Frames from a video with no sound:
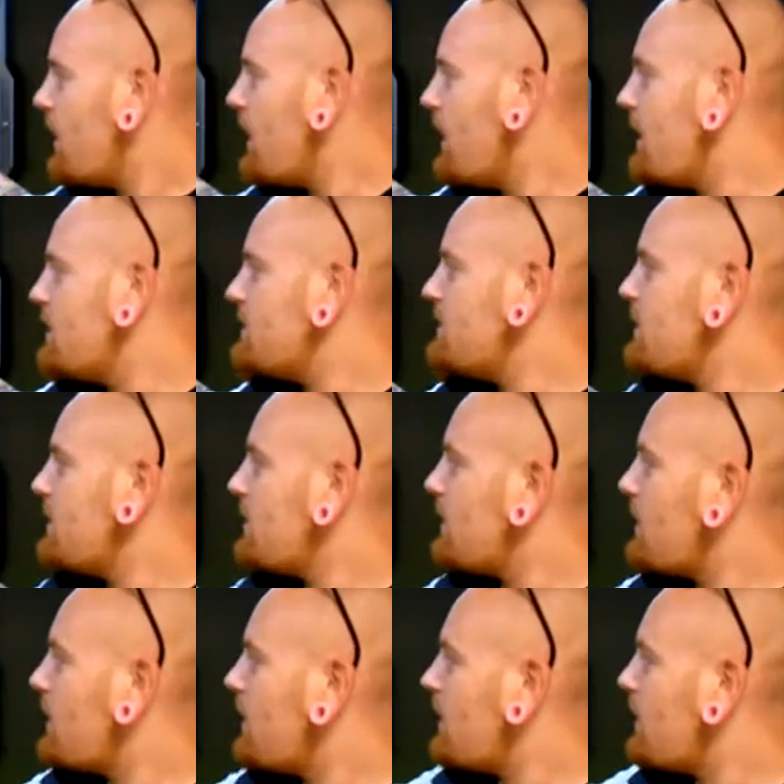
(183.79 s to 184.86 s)
and
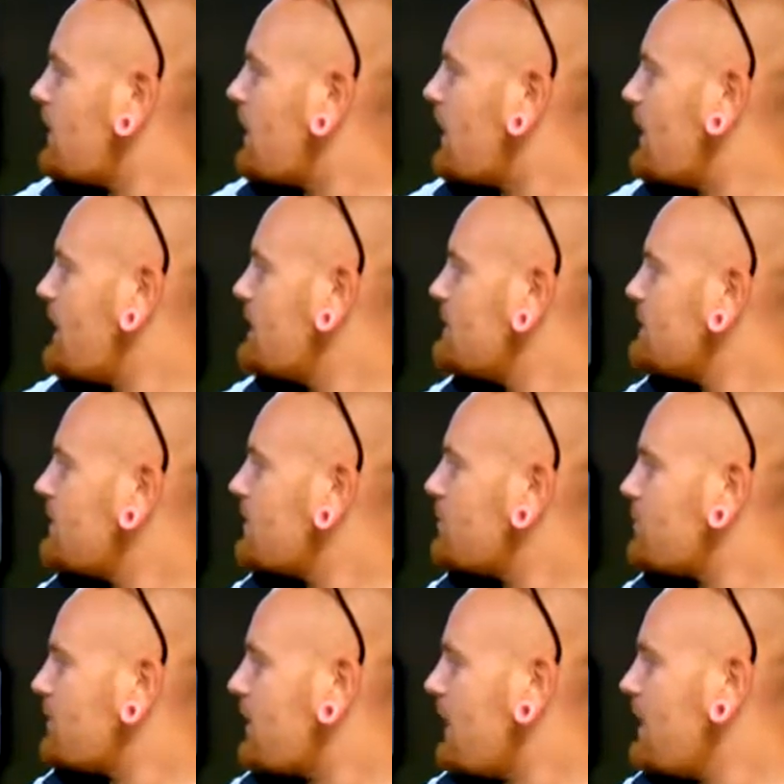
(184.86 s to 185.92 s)
I ended
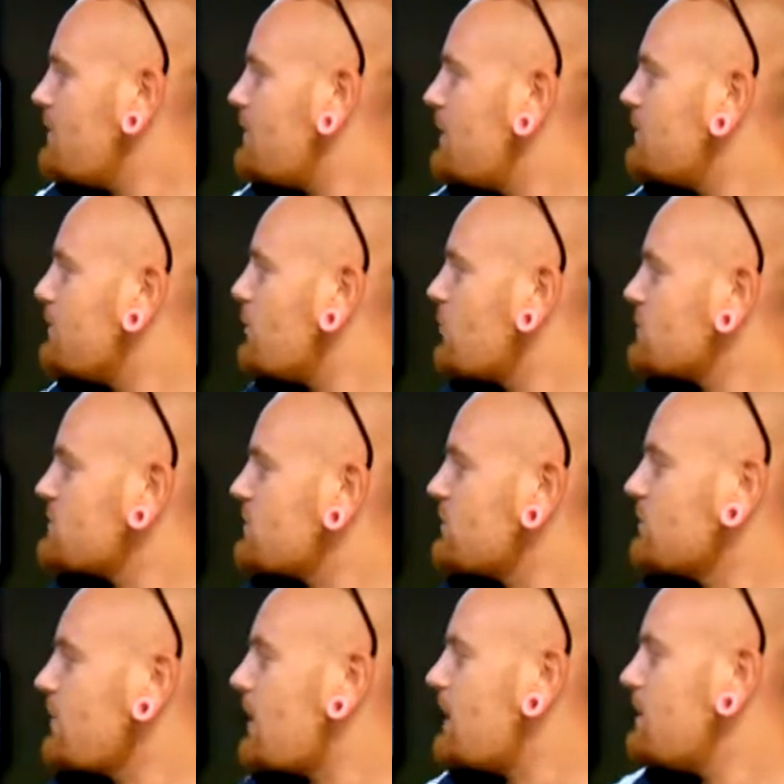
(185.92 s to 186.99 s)
up aiming more to
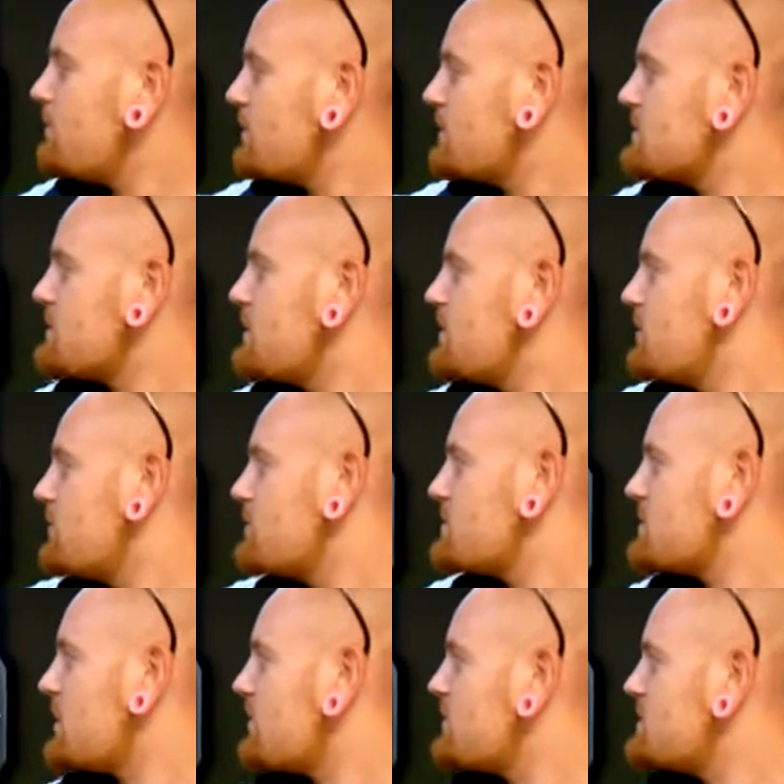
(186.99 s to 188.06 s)
the right because I
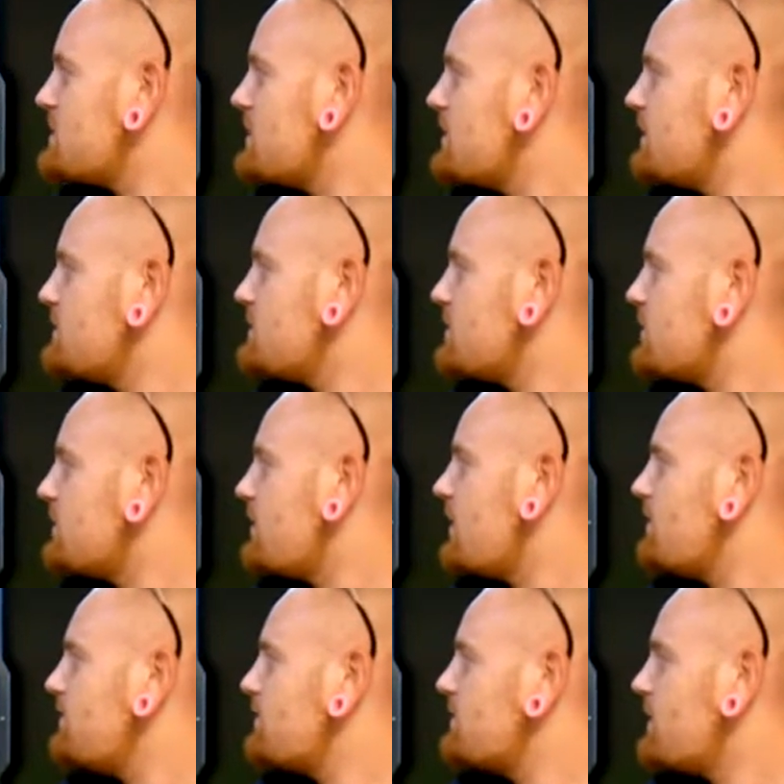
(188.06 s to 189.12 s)
noticed I was hitting to the
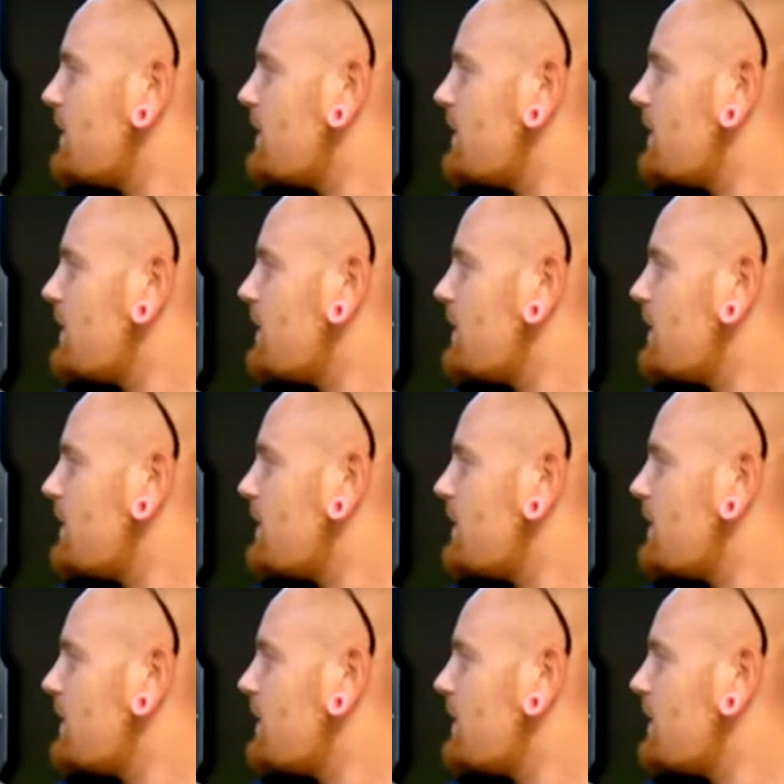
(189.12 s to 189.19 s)
left.